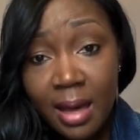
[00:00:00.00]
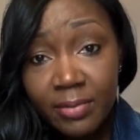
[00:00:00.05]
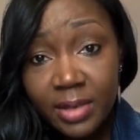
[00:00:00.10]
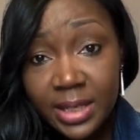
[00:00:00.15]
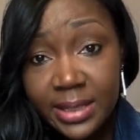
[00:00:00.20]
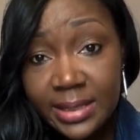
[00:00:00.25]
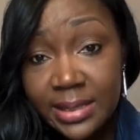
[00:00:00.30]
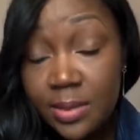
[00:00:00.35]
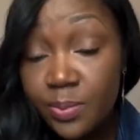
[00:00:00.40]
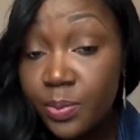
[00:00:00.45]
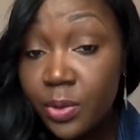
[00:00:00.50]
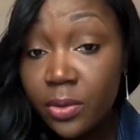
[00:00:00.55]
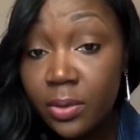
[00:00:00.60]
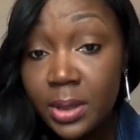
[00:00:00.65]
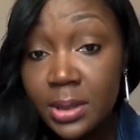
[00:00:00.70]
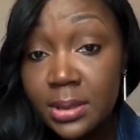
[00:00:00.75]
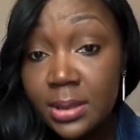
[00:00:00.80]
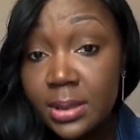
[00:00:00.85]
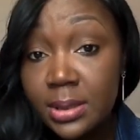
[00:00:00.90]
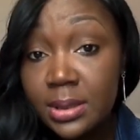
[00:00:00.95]

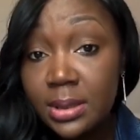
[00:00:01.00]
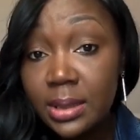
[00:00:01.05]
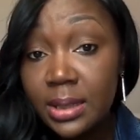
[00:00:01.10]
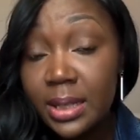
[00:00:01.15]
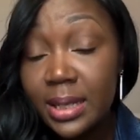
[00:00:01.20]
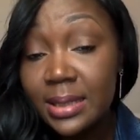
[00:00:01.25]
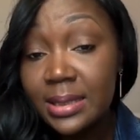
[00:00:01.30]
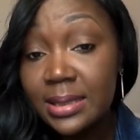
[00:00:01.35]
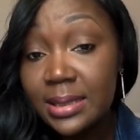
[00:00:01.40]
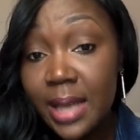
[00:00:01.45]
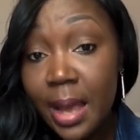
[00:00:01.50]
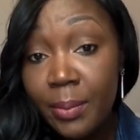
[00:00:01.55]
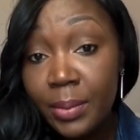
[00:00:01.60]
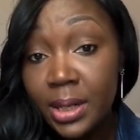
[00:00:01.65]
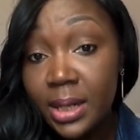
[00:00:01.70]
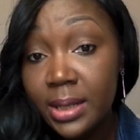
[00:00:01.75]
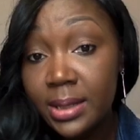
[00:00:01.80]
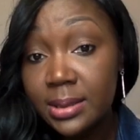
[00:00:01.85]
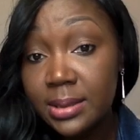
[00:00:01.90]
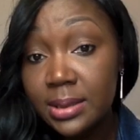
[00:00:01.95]
experienced
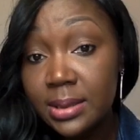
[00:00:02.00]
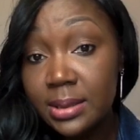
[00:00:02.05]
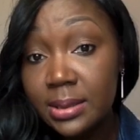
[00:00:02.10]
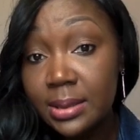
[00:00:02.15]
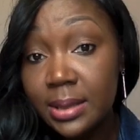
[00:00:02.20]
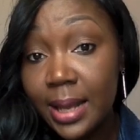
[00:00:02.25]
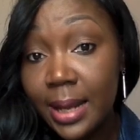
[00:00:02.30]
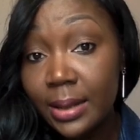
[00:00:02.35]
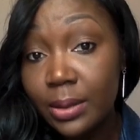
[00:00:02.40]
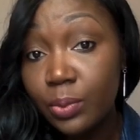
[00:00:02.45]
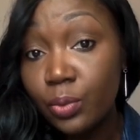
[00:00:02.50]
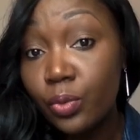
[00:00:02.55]
examiners that